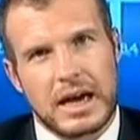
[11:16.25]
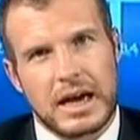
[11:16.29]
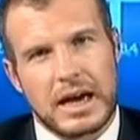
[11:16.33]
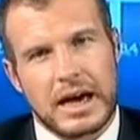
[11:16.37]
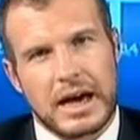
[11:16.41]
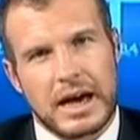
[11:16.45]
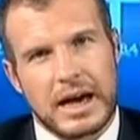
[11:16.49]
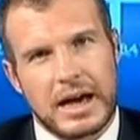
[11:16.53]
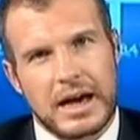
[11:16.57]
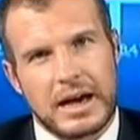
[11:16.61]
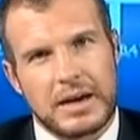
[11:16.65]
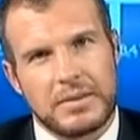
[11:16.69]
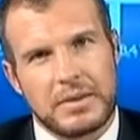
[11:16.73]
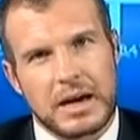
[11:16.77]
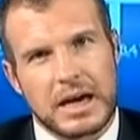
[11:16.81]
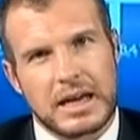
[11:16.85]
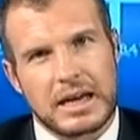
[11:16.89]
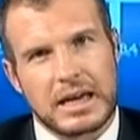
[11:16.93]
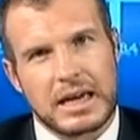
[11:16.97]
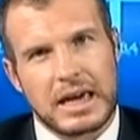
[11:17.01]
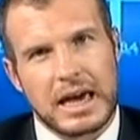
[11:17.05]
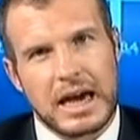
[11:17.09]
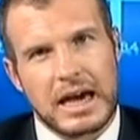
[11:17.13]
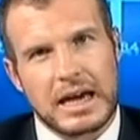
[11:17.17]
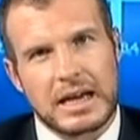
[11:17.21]
and
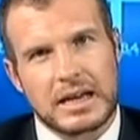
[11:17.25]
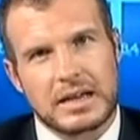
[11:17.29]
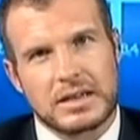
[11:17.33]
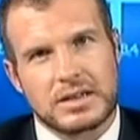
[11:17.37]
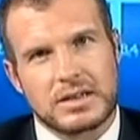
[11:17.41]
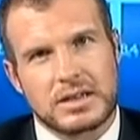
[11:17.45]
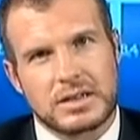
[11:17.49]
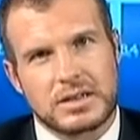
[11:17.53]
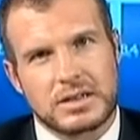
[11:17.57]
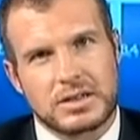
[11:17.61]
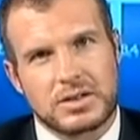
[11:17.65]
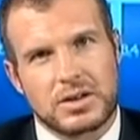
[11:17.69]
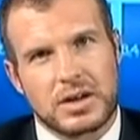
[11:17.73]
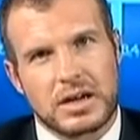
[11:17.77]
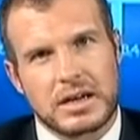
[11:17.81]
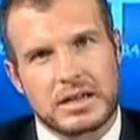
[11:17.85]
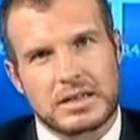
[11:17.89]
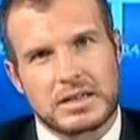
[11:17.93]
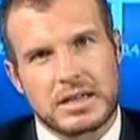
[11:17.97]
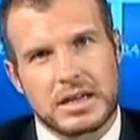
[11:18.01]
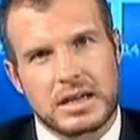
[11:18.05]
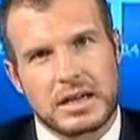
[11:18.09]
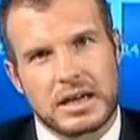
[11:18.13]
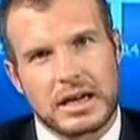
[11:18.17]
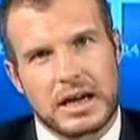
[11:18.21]
again, just trying
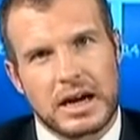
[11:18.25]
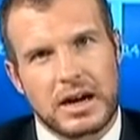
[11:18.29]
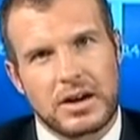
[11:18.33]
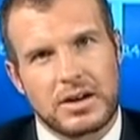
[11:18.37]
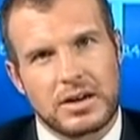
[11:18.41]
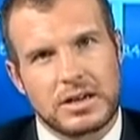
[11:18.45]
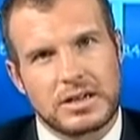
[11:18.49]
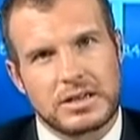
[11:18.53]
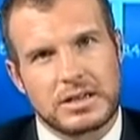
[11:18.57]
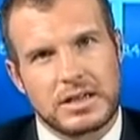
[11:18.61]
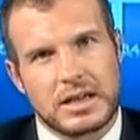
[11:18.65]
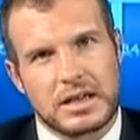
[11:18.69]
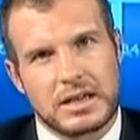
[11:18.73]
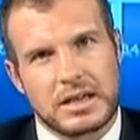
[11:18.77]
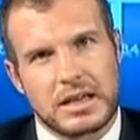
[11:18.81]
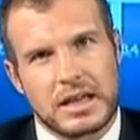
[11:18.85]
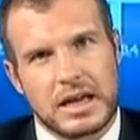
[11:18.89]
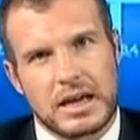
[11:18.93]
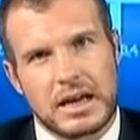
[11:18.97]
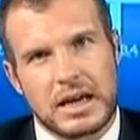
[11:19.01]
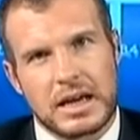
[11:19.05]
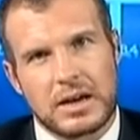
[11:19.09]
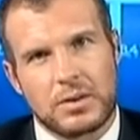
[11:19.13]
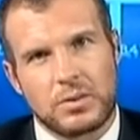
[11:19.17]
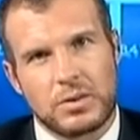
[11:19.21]
to encourage
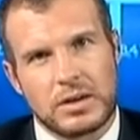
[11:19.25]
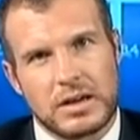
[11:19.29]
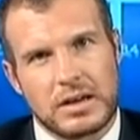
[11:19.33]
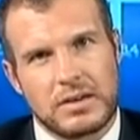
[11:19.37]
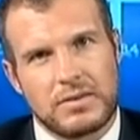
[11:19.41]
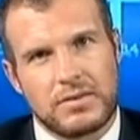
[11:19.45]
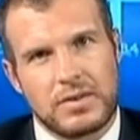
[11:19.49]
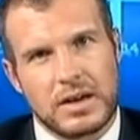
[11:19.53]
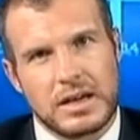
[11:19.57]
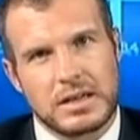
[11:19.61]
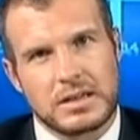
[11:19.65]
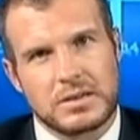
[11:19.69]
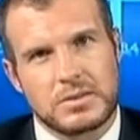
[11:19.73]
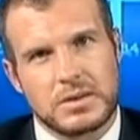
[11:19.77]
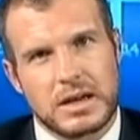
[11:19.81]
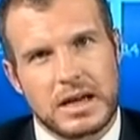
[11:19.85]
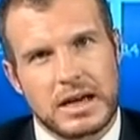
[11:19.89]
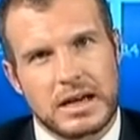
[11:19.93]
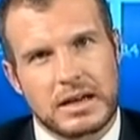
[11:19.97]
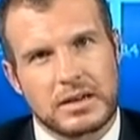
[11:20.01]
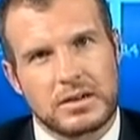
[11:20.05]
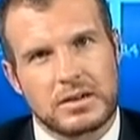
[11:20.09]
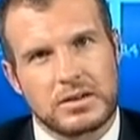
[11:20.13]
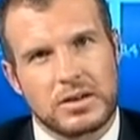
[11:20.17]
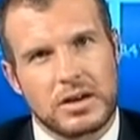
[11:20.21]
that inward investment
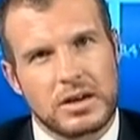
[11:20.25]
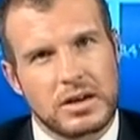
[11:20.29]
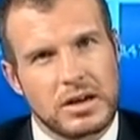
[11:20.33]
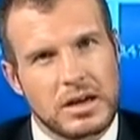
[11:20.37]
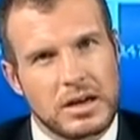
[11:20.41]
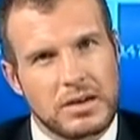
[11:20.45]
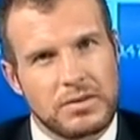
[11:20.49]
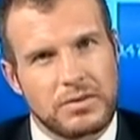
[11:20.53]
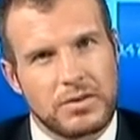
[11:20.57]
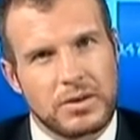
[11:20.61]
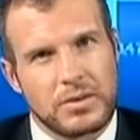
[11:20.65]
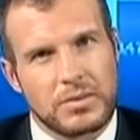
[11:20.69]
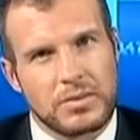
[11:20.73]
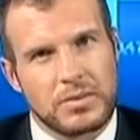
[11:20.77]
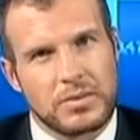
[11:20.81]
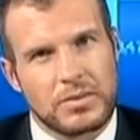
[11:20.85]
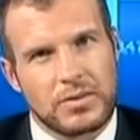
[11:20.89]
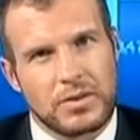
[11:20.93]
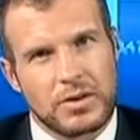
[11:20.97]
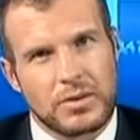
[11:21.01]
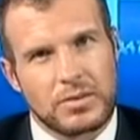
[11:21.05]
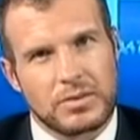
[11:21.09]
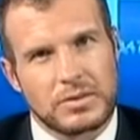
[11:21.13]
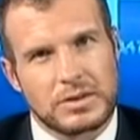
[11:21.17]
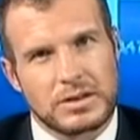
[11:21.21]
angle, not only
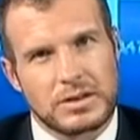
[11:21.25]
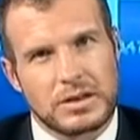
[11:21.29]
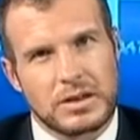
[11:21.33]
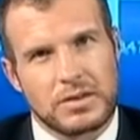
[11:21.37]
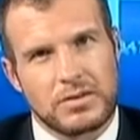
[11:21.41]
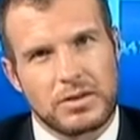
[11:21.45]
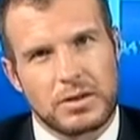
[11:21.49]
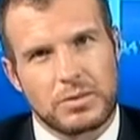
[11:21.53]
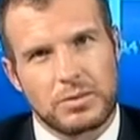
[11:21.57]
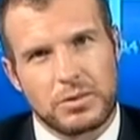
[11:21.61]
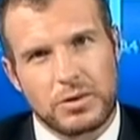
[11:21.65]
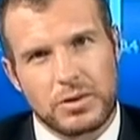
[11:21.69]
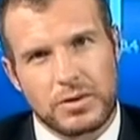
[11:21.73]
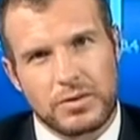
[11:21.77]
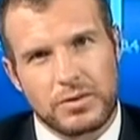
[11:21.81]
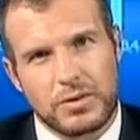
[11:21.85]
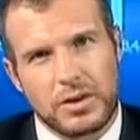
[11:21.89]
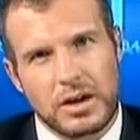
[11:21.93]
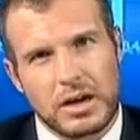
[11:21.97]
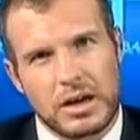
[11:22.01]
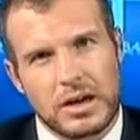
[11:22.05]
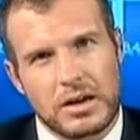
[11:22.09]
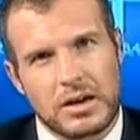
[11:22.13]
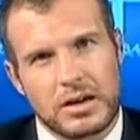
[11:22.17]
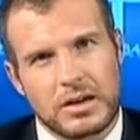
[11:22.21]
from sort of your
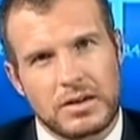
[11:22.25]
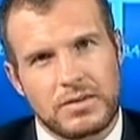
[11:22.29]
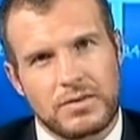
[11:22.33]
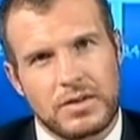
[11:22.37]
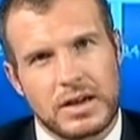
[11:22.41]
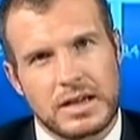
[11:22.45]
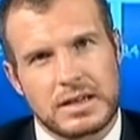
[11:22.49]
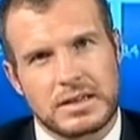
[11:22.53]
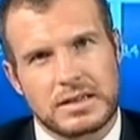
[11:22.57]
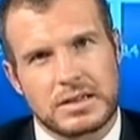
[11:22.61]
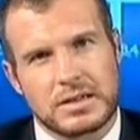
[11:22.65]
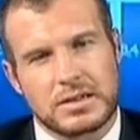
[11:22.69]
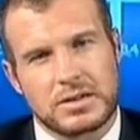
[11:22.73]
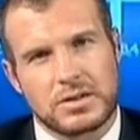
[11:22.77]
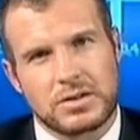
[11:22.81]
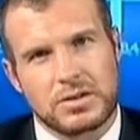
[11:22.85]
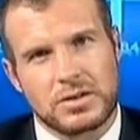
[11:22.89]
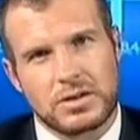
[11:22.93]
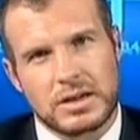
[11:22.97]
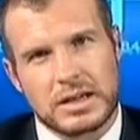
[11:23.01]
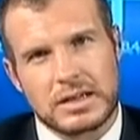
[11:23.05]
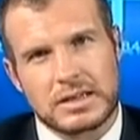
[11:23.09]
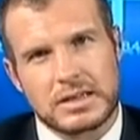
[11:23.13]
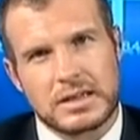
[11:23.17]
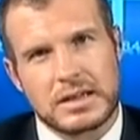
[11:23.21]
portfolio investors or your
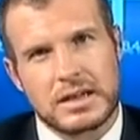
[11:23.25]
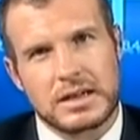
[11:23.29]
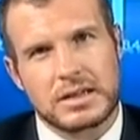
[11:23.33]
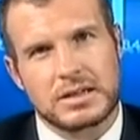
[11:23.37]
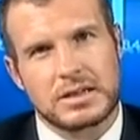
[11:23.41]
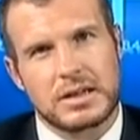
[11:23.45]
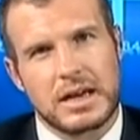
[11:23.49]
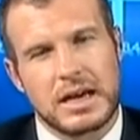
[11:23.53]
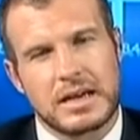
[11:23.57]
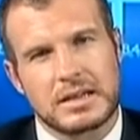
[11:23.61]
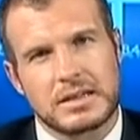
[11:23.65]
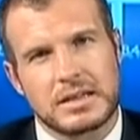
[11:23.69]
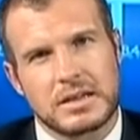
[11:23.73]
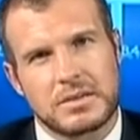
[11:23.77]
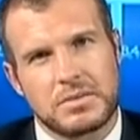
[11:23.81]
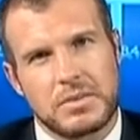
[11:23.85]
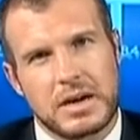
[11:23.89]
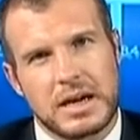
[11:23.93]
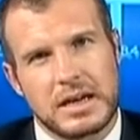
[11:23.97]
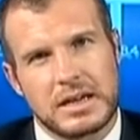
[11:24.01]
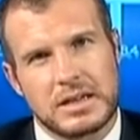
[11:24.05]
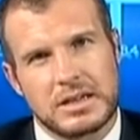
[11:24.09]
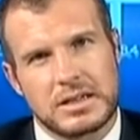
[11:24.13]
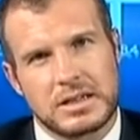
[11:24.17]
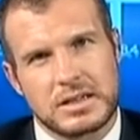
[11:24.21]
international asset
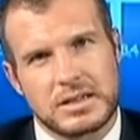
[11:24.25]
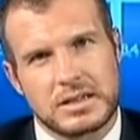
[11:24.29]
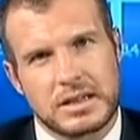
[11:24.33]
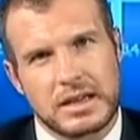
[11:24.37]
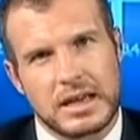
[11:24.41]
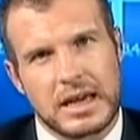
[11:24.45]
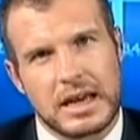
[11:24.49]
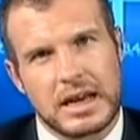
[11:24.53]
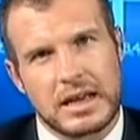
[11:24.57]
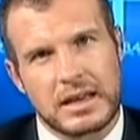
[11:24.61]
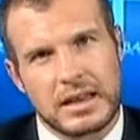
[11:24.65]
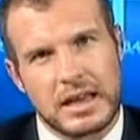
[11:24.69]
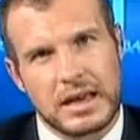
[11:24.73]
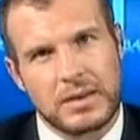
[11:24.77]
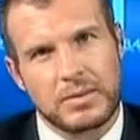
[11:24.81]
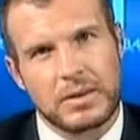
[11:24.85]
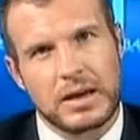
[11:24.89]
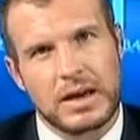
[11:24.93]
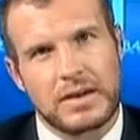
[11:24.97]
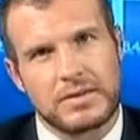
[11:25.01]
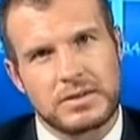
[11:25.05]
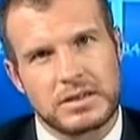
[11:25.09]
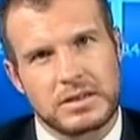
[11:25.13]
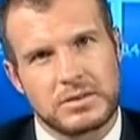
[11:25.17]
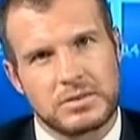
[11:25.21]
managers and getting them
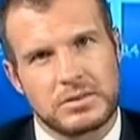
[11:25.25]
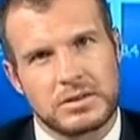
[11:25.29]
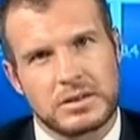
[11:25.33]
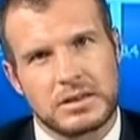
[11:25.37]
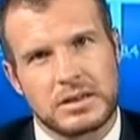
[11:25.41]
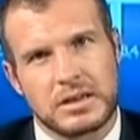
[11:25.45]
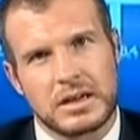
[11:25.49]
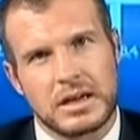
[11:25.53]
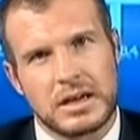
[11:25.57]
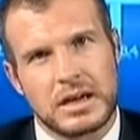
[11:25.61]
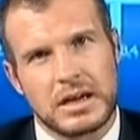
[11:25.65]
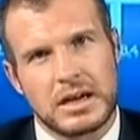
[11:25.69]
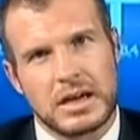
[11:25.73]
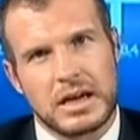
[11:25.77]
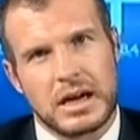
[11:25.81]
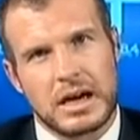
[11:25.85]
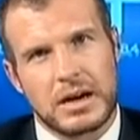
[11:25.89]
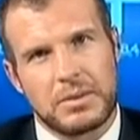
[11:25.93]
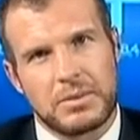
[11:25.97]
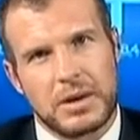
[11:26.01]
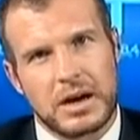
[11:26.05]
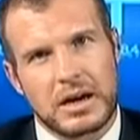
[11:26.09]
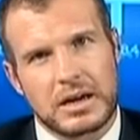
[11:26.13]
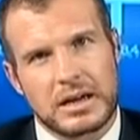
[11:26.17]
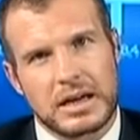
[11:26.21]
comfortable
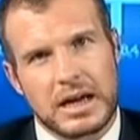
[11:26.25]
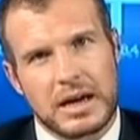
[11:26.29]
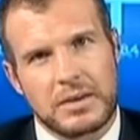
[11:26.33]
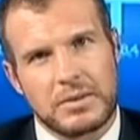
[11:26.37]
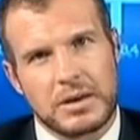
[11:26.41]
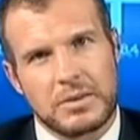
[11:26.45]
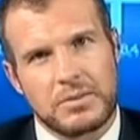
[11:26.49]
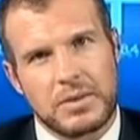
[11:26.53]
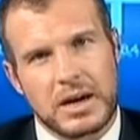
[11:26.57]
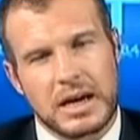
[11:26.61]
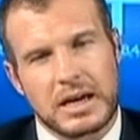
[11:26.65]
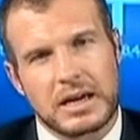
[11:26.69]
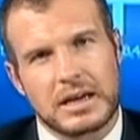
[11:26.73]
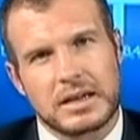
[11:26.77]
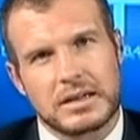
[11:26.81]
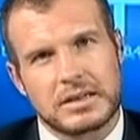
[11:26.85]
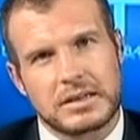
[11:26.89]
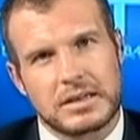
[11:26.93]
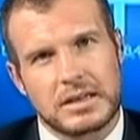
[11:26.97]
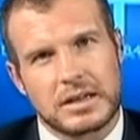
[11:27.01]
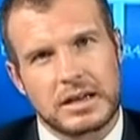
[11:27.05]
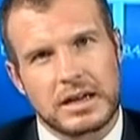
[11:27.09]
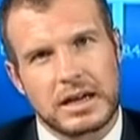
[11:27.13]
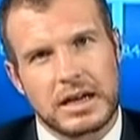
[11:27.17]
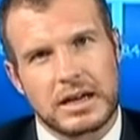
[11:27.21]
about coming back
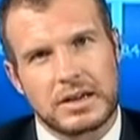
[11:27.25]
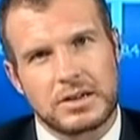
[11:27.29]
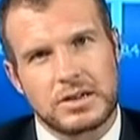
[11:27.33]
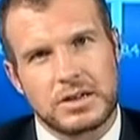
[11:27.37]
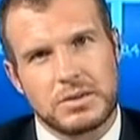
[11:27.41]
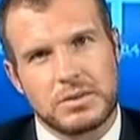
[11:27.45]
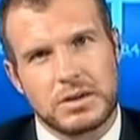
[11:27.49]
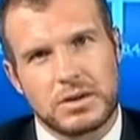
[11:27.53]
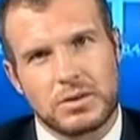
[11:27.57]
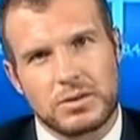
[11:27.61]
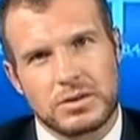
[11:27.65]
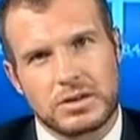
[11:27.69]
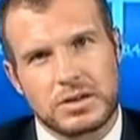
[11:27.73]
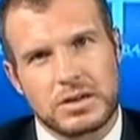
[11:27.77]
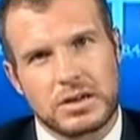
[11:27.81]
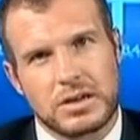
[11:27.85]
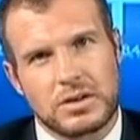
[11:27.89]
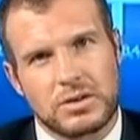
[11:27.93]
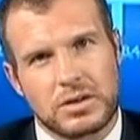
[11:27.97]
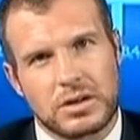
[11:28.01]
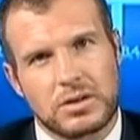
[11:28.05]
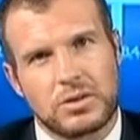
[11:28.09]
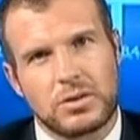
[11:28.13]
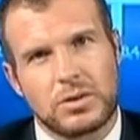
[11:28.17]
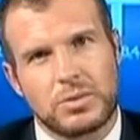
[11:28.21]
into the country, but also
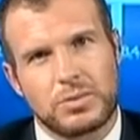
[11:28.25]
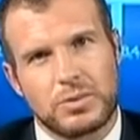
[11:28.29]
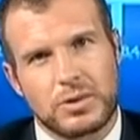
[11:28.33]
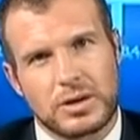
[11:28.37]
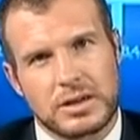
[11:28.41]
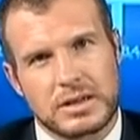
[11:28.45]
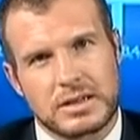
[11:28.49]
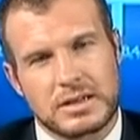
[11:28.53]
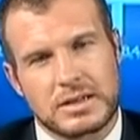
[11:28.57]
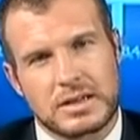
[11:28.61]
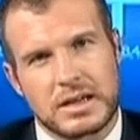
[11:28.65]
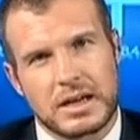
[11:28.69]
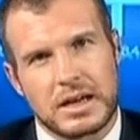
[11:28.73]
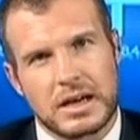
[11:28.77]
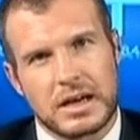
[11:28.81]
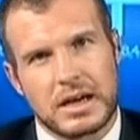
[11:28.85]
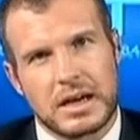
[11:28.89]
your corporates